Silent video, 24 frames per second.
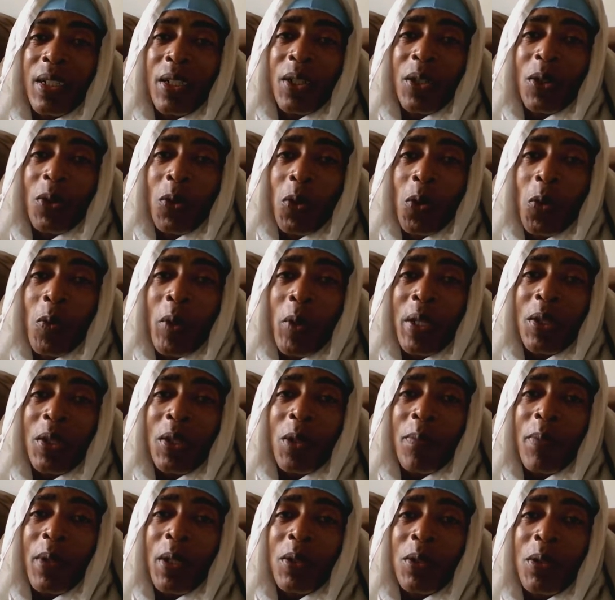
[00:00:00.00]
who went
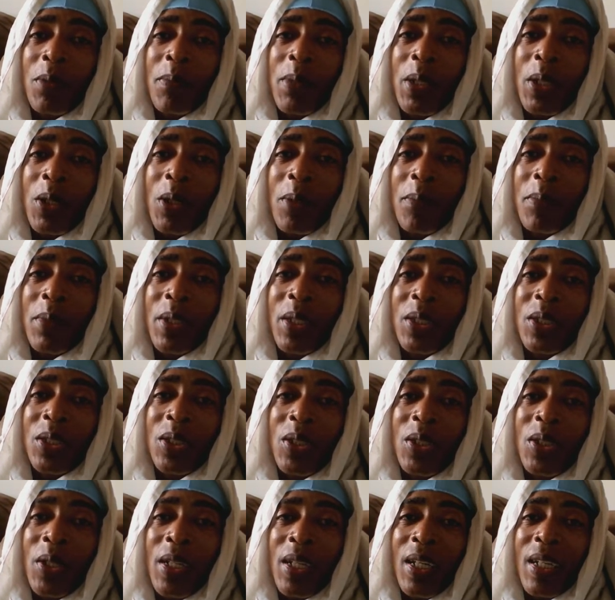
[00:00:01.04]
up and to become the
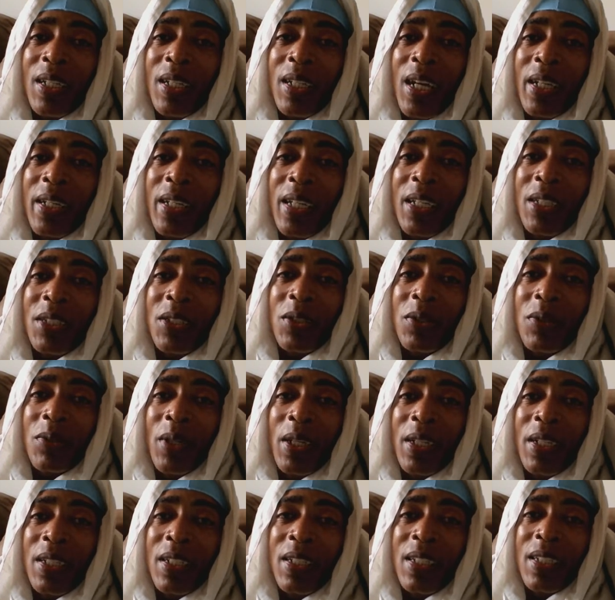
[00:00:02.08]
sun god,
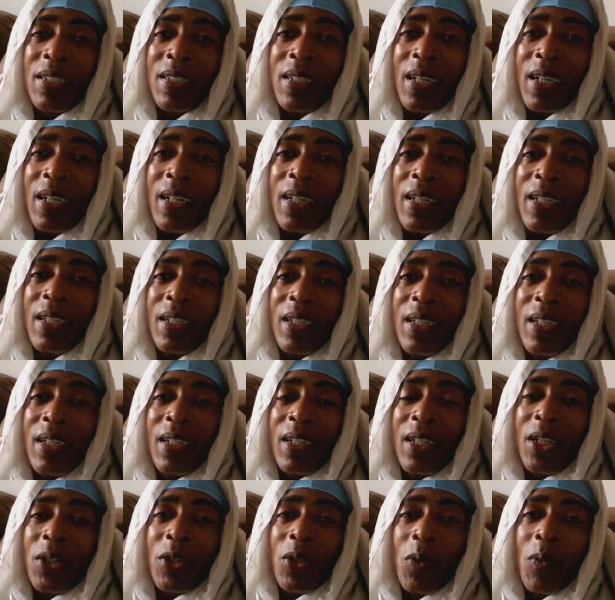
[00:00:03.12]
S-U-N in the sky.
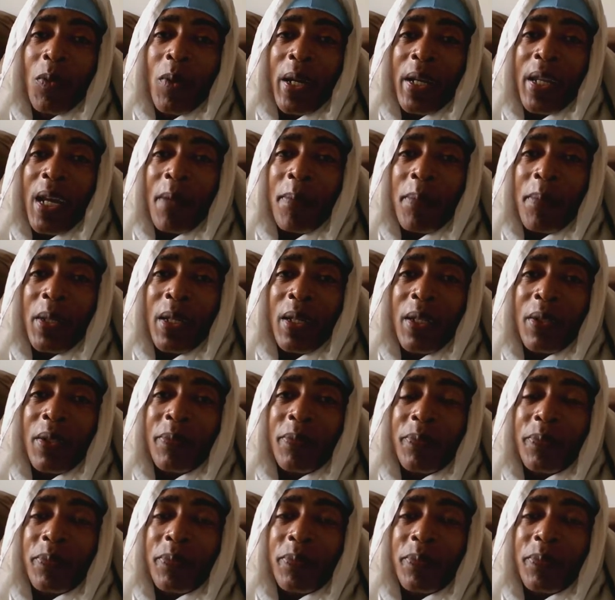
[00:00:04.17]
Now what happened?